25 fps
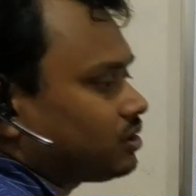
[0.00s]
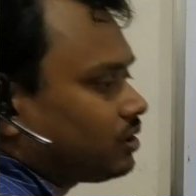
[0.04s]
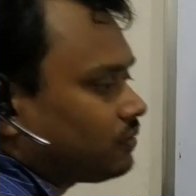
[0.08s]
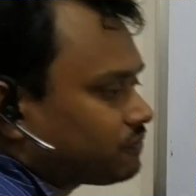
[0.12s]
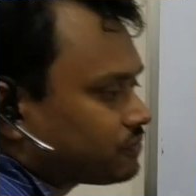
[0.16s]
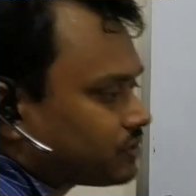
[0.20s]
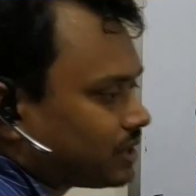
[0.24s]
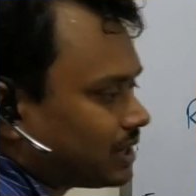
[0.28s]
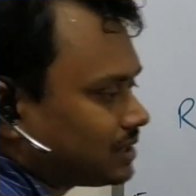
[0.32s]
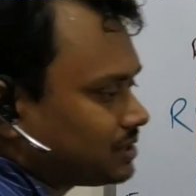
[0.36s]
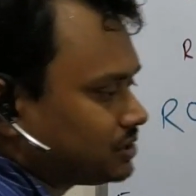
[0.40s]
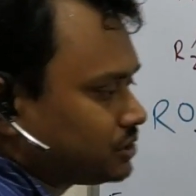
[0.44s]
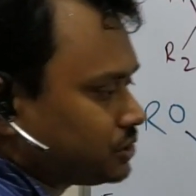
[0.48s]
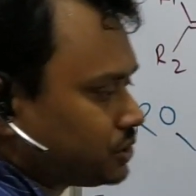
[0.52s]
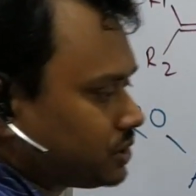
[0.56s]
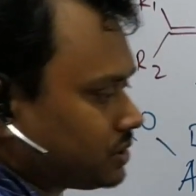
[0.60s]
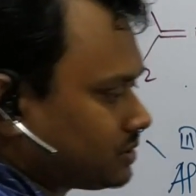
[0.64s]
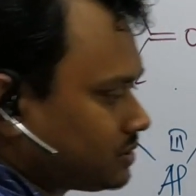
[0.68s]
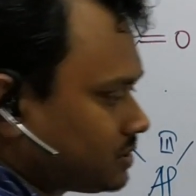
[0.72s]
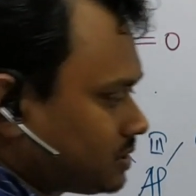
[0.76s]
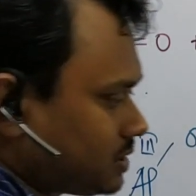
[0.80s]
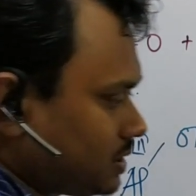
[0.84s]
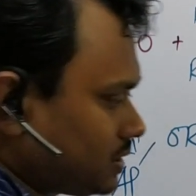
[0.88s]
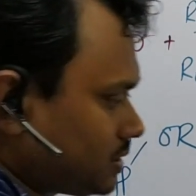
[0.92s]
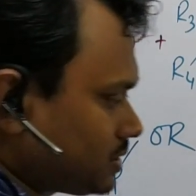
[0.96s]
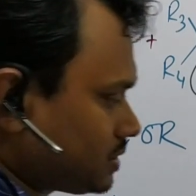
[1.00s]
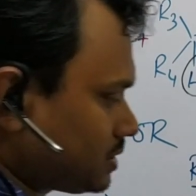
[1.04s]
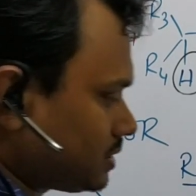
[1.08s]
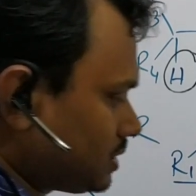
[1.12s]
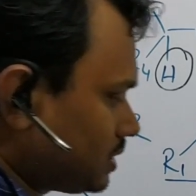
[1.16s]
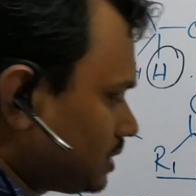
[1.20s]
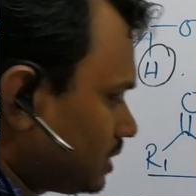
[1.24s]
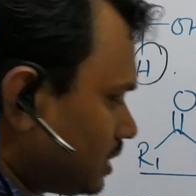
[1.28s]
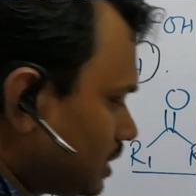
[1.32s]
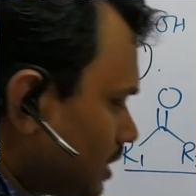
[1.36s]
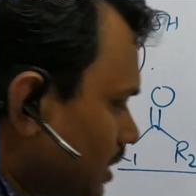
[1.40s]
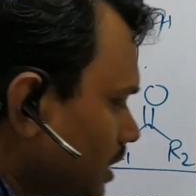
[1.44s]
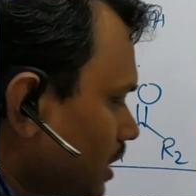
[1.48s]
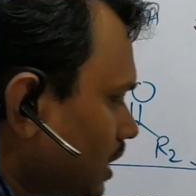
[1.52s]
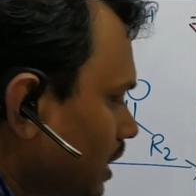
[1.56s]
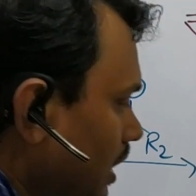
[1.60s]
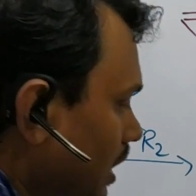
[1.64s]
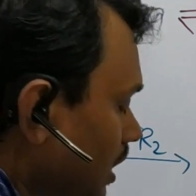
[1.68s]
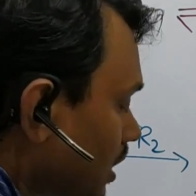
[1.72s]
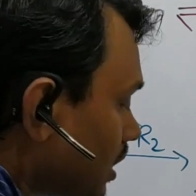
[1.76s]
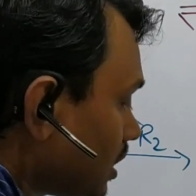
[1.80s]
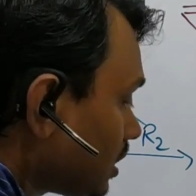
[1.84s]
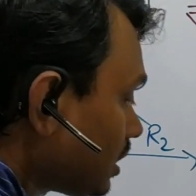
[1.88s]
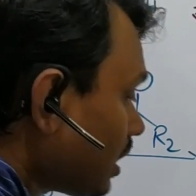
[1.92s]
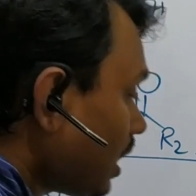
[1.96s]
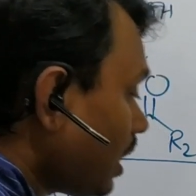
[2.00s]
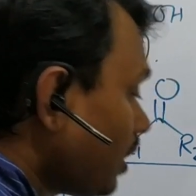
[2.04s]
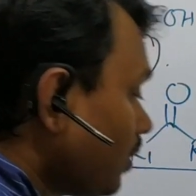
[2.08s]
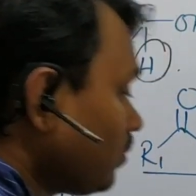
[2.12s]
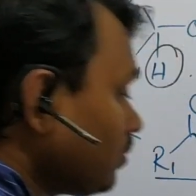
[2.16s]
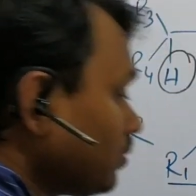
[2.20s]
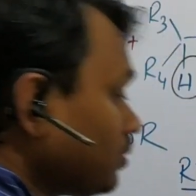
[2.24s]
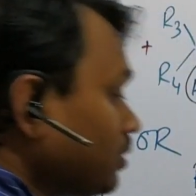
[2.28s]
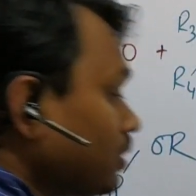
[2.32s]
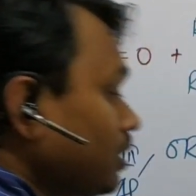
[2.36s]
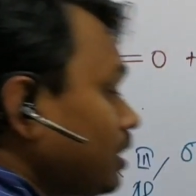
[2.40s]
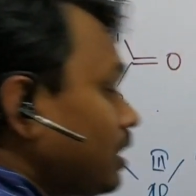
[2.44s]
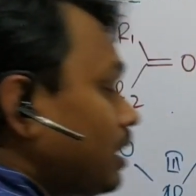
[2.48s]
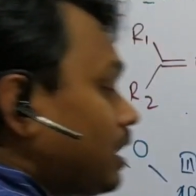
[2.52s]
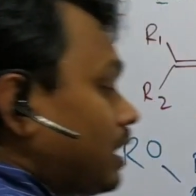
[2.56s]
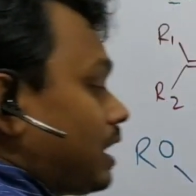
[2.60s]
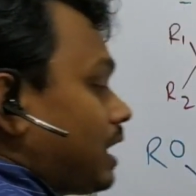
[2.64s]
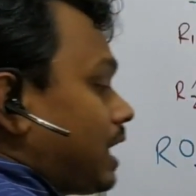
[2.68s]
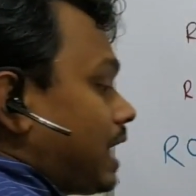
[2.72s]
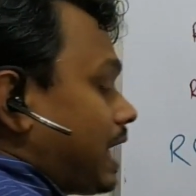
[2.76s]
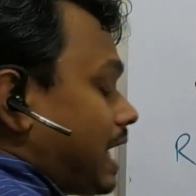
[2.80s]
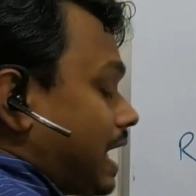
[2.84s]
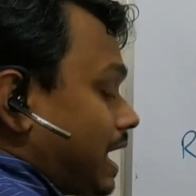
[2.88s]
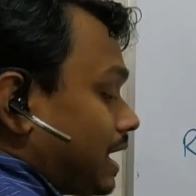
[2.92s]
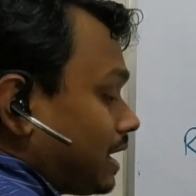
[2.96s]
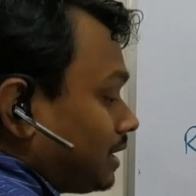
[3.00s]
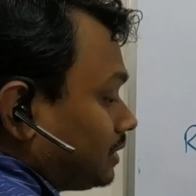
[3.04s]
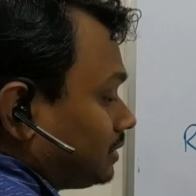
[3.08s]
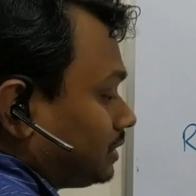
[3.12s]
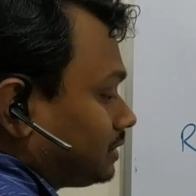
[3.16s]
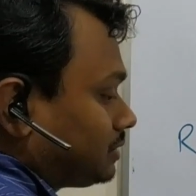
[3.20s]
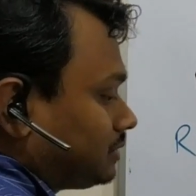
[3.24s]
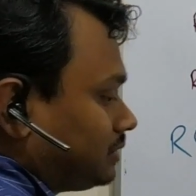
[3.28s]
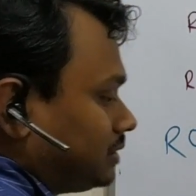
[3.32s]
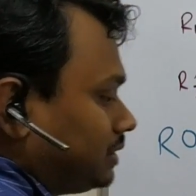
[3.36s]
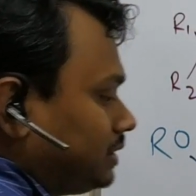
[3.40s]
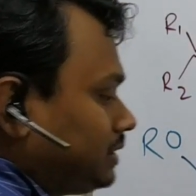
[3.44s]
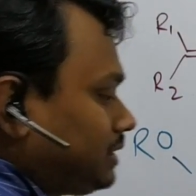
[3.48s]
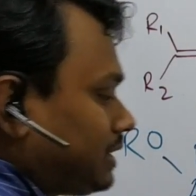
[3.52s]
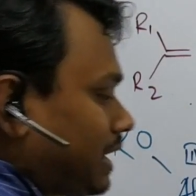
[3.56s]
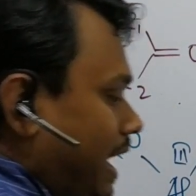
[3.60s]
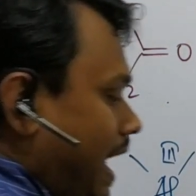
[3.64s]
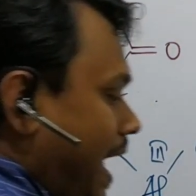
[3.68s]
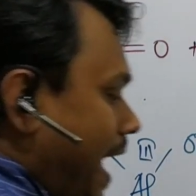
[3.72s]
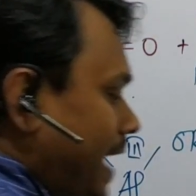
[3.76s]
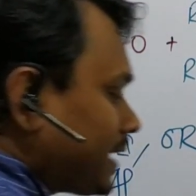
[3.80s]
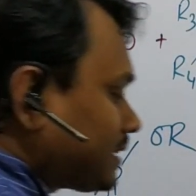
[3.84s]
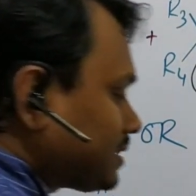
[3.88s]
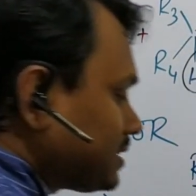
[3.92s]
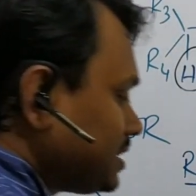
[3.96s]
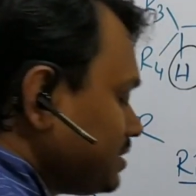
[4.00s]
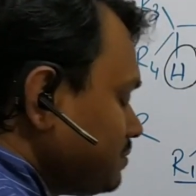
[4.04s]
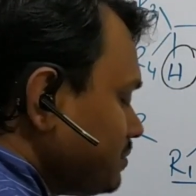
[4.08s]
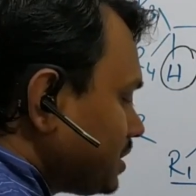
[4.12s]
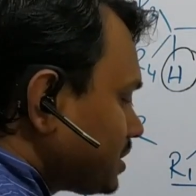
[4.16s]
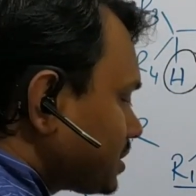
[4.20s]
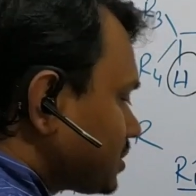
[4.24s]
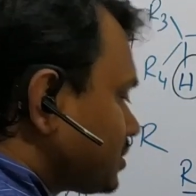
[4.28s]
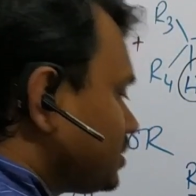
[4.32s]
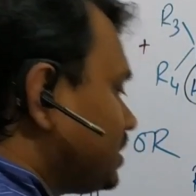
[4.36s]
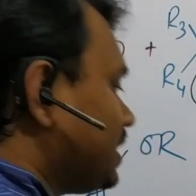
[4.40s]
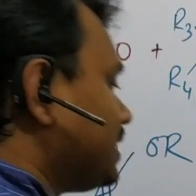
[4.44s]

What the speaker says: of transition state. Now another thing, asymmetry.